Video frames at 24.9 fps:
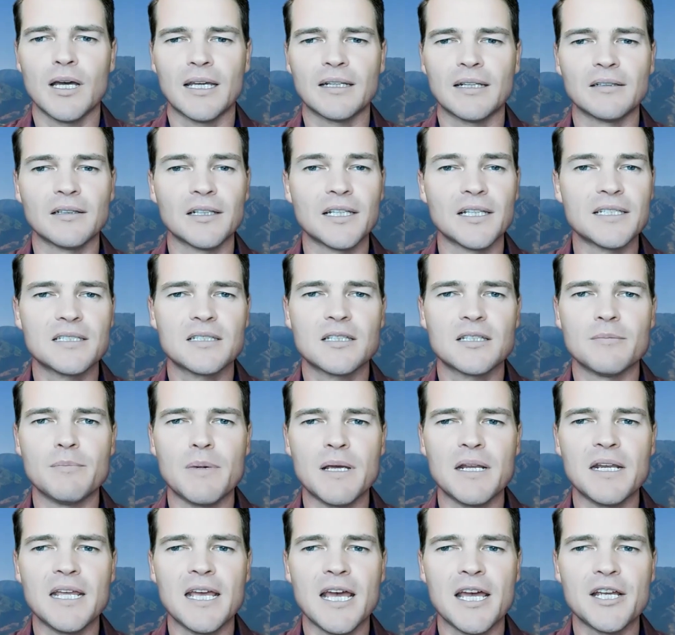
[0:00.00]
At least the
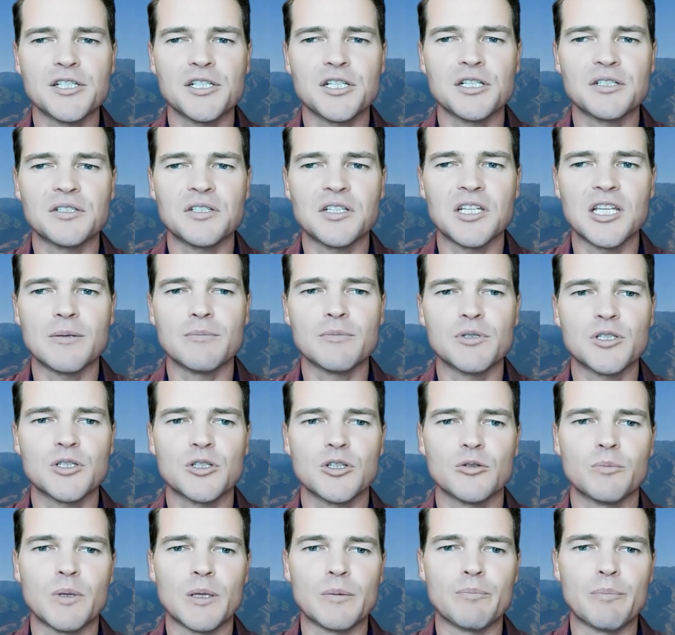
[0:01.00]
mediation team
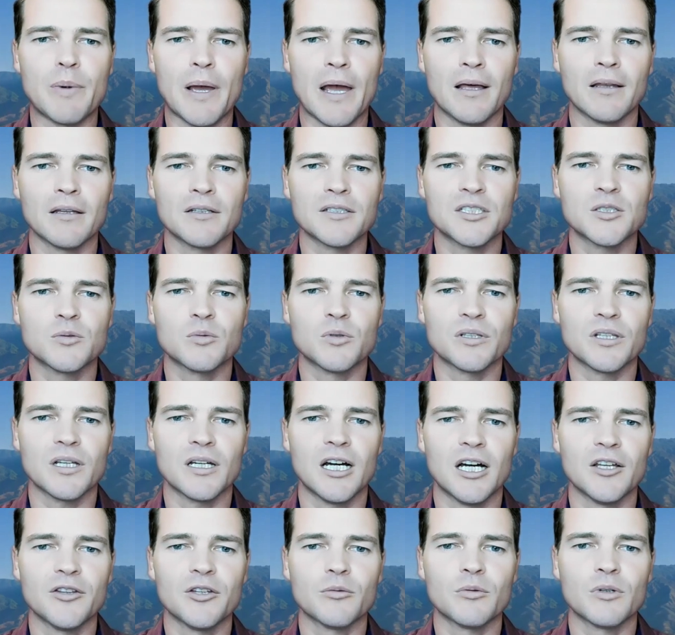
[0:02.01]
should be balanced with
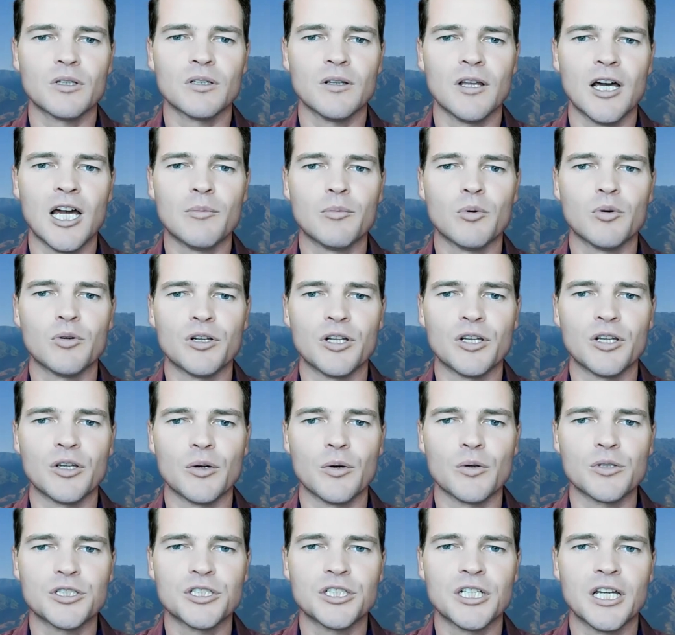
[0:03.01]
other reliable
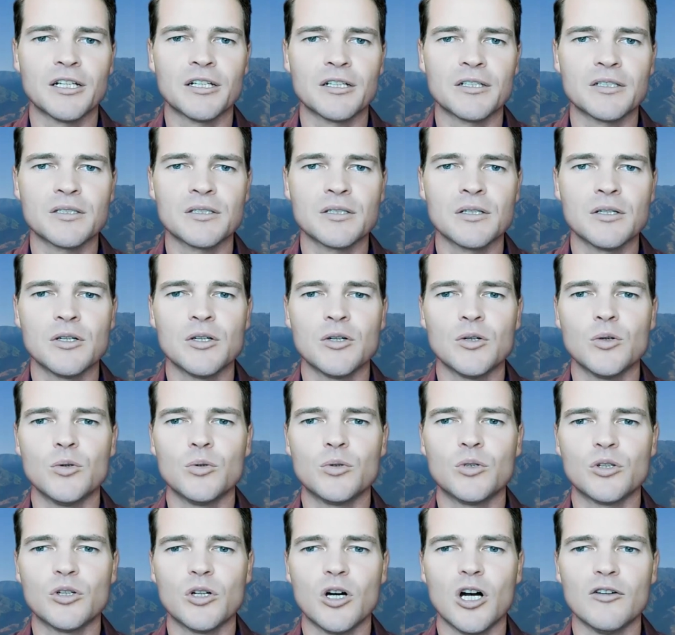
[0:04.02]
negotiators who
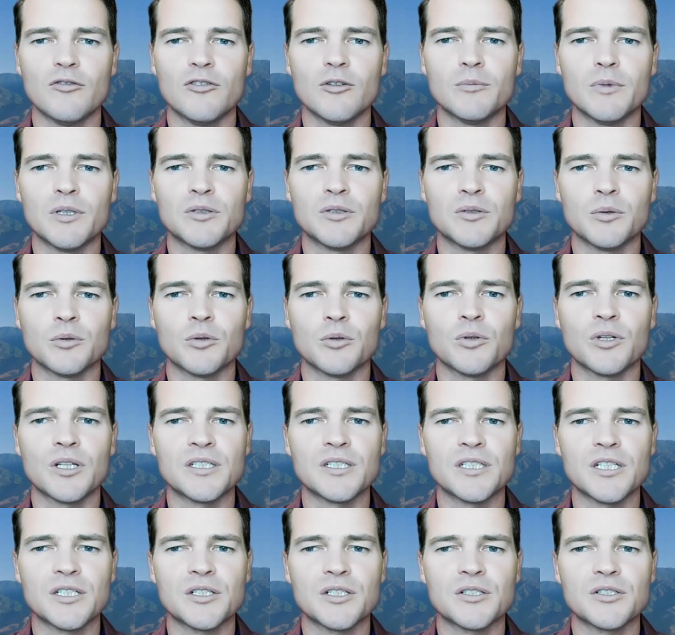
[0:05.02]
can offer Maduro
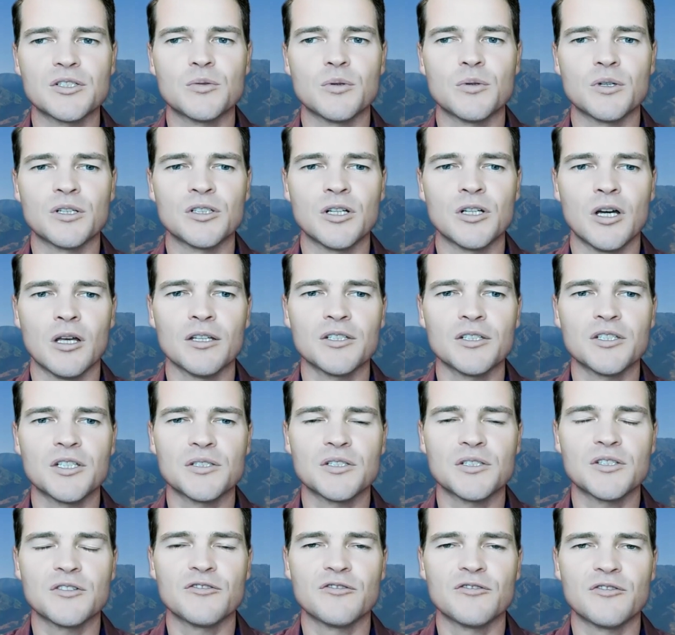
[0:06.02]
conditions to acknowledge
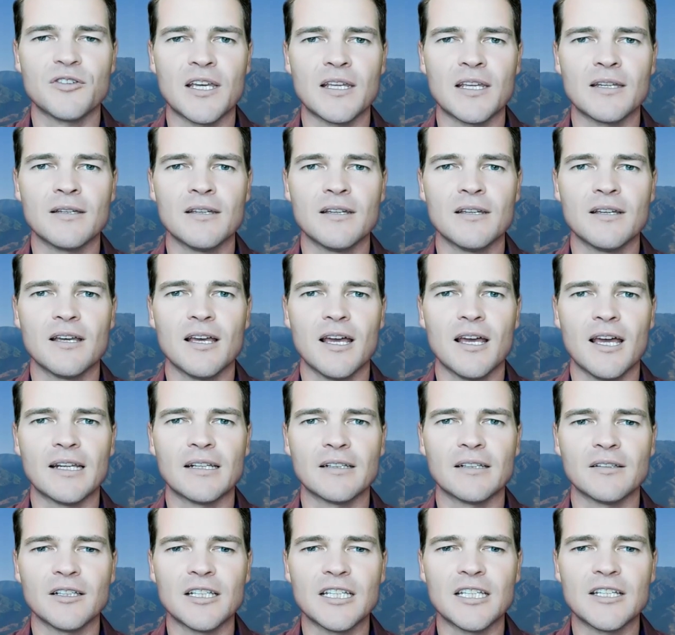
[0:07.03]
his defeat
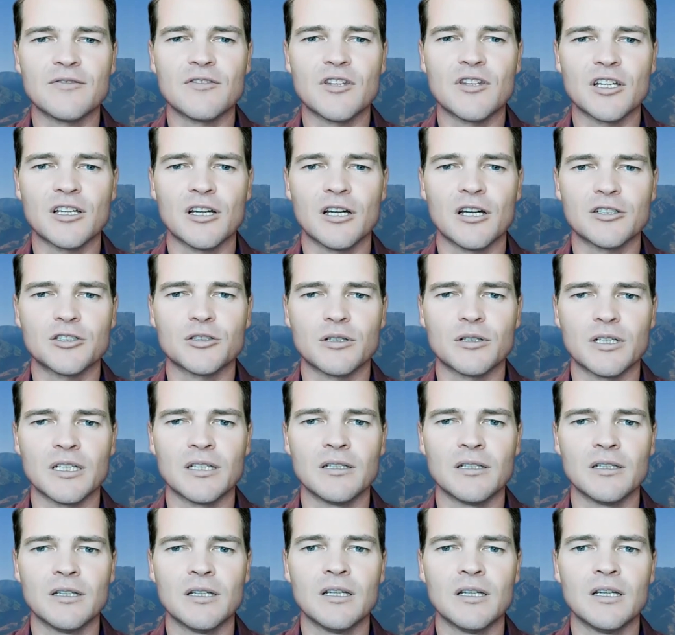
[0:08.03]
and leave the country,
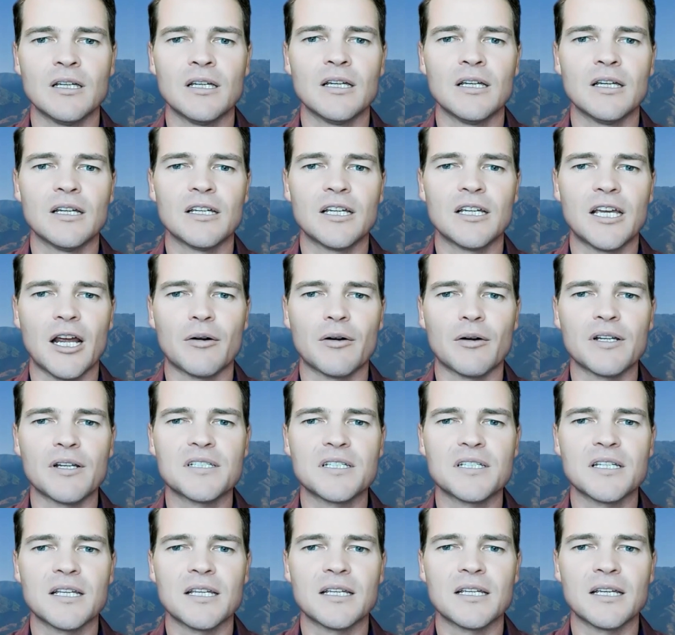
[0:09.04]

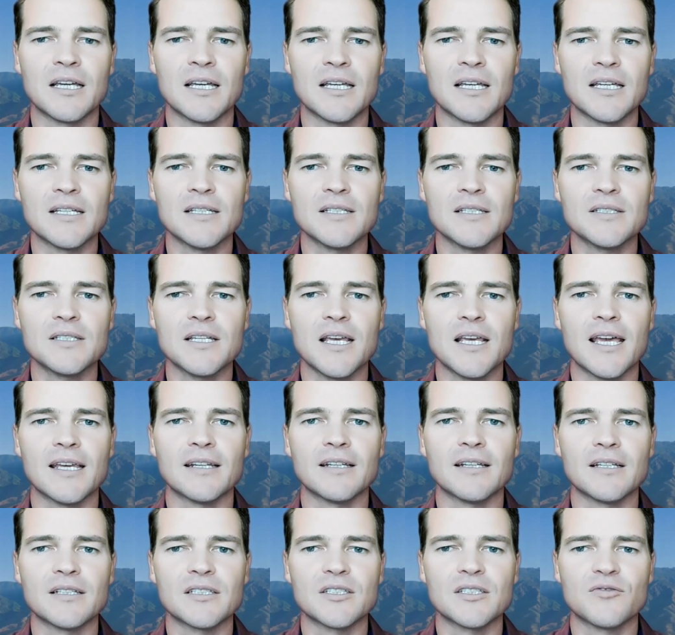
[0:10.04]
guaranteeing his and
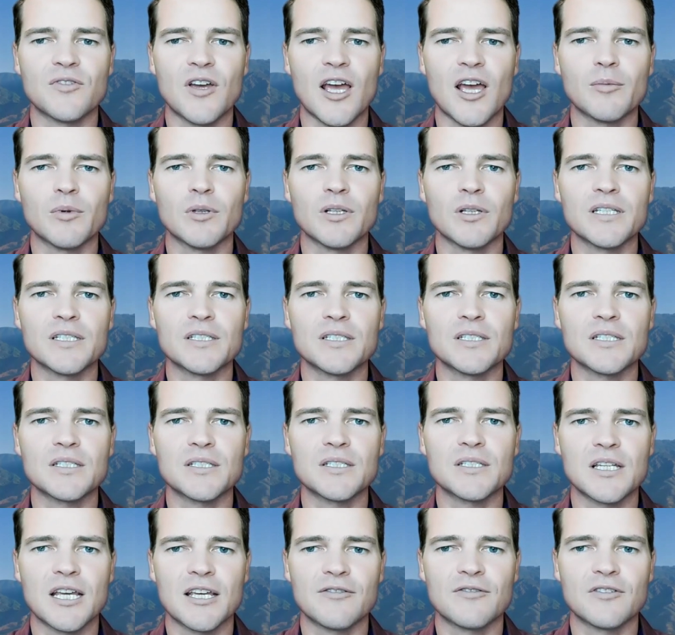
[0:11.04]
his family's
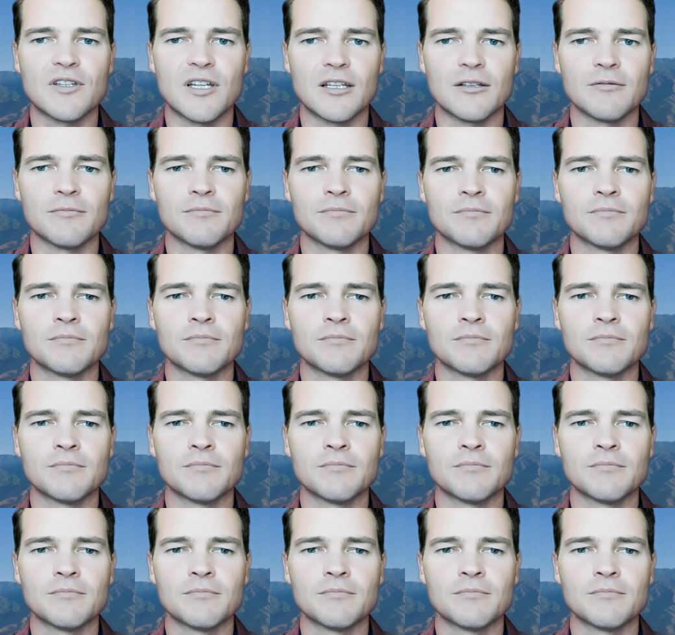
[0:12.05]
safety.